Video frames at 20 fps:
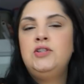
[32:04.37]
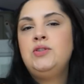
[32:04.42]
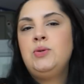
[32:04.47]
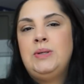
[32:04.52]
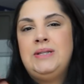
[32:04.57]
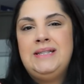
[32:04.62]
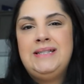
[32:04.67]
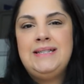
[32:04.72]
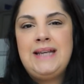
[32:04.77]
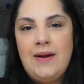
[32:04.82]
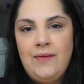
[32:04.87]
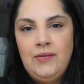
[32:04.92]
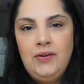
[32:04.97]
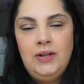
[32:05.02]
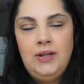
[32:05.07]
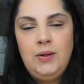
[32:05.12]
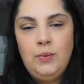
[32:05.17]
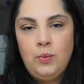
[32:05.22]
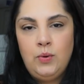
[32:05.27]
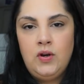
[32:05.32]
so it's
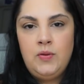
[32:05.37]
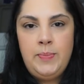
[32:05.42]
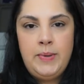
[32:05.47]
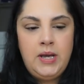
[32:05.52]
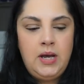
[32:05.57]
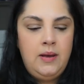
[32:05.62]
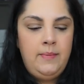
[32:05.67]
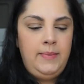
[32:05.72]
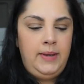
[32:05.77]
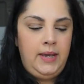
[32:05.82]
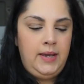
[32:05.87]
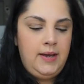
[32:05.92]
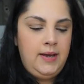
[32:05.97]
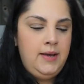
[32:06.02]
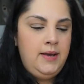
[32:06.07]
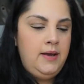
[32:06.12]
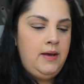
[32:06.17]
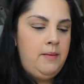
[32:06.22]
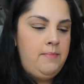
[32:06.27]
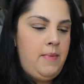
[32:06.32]
definitely worth becoming
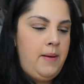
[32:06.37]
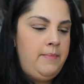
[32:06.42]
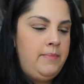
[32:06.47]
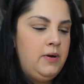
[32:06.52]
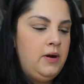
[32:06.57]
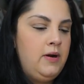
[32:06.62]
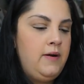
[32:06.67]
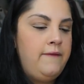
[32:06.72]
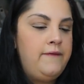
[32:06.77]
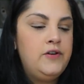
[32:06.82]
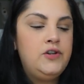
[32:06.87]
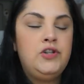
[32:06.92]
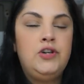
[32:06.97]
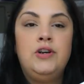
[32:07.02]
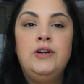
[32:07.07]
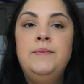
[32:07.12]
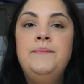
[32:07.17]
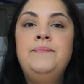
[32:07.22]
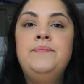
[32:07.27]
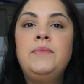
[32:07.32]
a member for
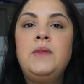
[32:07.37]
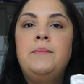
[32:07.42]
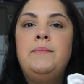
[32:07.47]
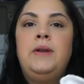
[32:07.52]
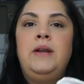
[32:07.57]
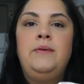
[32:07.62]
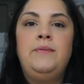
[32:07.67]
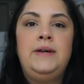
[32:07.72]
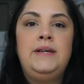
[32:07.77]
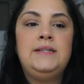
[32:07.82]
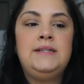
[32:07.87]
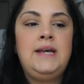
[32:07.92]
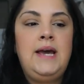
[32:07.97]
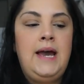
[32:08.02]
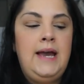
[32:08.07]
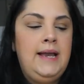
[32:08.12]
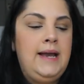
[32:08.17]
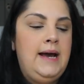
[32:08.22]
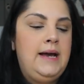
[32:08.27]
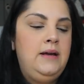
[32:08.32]
sure but anyways
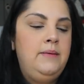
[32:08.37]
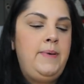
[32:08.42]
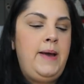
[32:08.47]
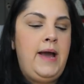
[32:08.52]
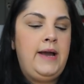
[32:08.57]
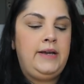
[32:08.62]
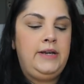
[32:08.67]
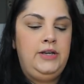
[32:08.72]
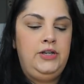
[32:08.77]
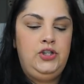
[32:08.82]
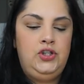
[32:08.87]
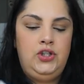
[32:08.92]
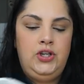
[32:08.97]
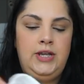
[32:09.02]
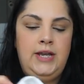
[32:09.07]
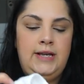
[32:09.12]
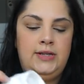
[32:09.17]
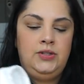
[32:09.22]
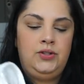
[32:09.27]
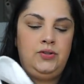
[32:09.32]
i got a package
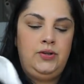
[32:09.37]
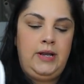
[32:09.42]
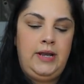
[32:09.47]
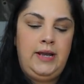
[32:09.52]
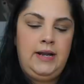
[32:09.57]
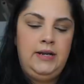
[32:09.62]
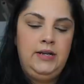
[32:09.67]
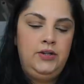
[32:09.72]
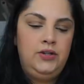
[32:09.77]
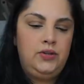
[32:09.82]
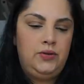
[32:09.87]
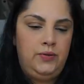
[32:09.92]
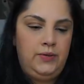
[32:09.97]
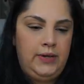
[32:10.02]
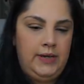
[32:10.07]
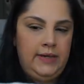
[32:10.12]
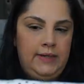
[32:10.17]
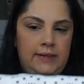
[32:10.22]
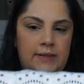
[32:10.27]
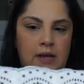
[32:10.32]
yesterday i didn't show you
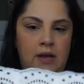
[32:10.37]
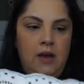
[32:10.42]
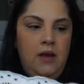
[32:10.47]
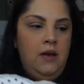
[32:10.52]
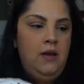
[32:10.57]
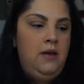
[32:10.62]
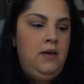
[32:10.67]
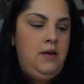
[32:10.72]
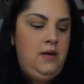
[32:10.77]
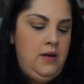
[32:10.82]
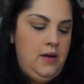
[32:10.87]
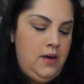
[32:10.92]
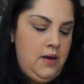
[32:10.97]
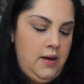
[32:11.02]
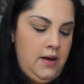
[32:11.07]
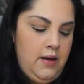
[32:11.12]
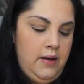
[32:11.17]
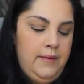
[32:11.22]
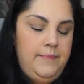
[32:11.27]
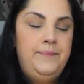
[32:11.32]
guys
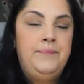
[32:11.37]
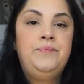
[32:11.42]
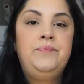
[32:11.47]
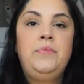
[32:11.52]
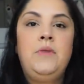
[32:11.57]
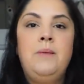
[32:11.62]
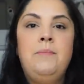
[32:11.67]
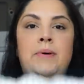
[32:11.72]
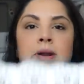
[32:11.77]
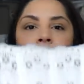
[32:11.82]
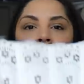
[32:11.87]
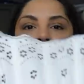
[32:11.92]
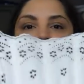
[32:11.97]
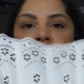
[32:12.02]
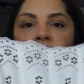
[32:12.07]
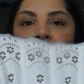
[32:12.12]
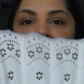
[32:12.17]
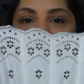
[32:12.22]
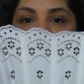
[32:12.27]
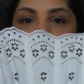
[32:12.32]
um but i
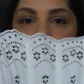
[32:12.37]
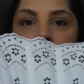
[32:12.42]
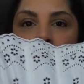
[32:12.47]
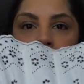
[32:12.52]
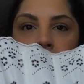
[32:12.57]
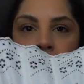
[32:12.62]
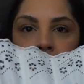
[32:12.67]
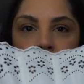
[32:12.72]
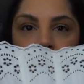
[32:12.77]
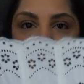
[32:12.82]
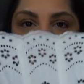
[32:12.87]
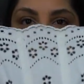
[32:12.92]
got this bra